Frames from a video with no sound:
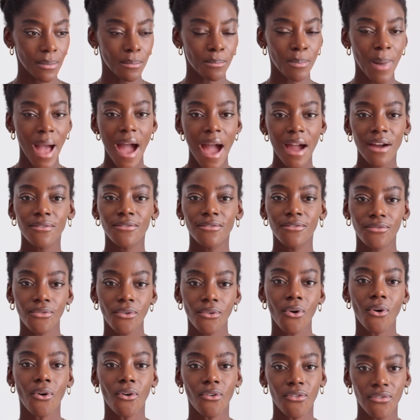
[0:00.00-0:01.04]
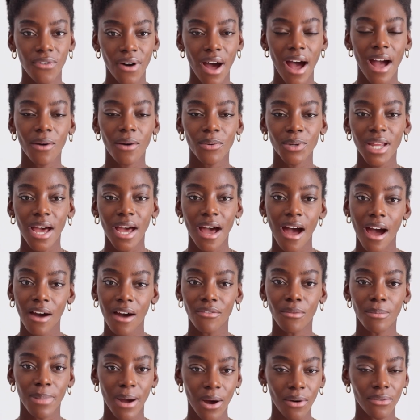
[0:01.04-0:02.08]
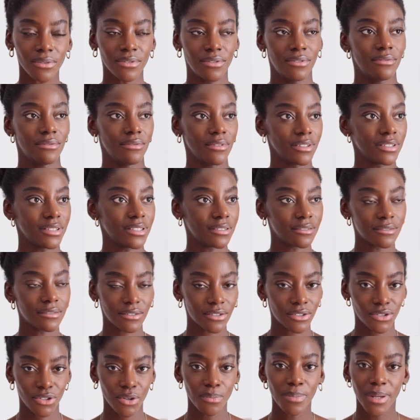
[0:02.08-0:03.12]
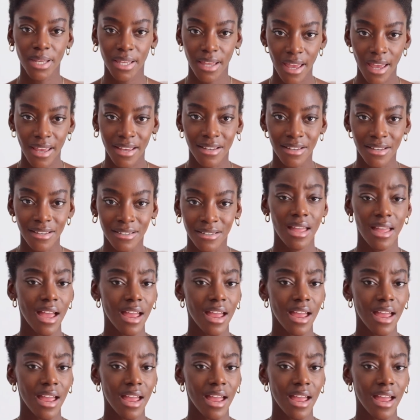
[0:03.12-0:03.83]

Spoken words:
back and forth I would have about the stupid cake.